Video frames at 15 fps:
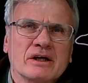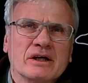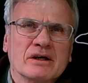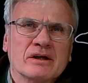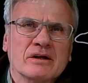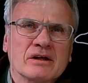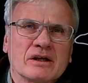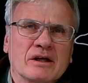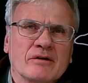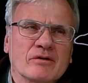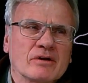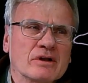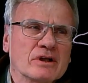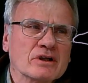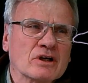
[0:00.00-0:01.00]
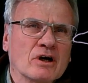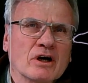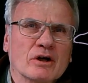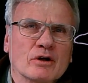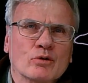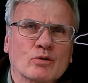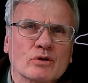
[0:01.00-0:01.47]
even the
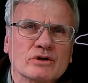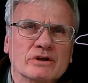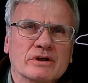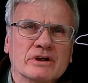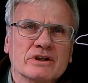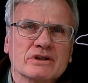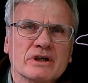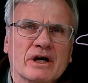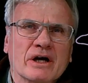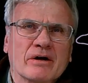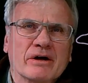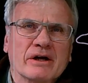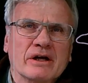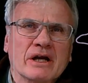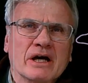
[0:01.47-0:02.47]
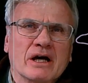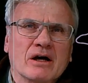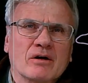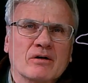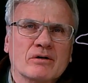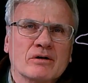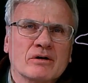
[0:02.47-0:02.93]
contours in this area
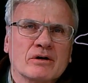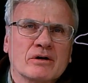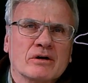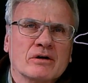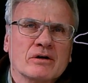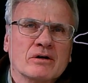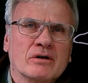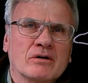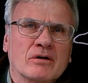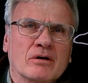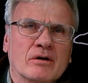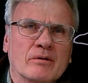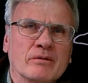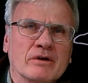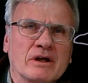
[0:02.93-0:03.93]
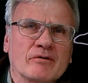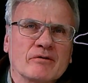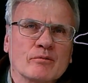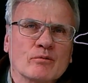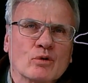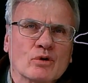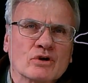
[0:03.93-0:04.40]
now are even
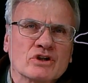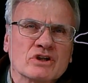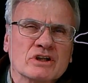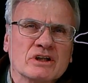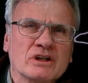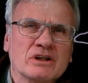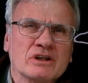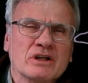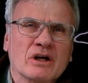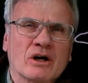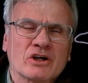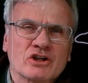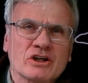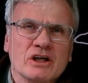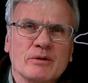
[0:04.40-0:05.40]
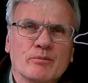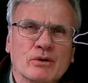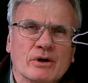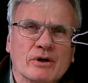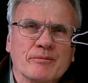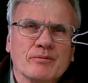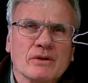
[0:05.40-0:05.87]
more
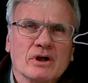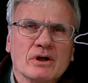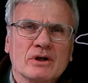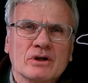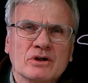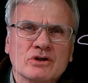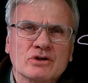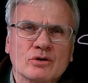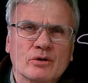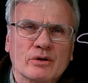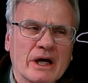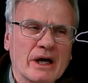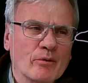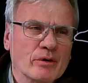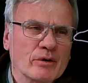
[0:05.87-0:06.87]
steeper. So that would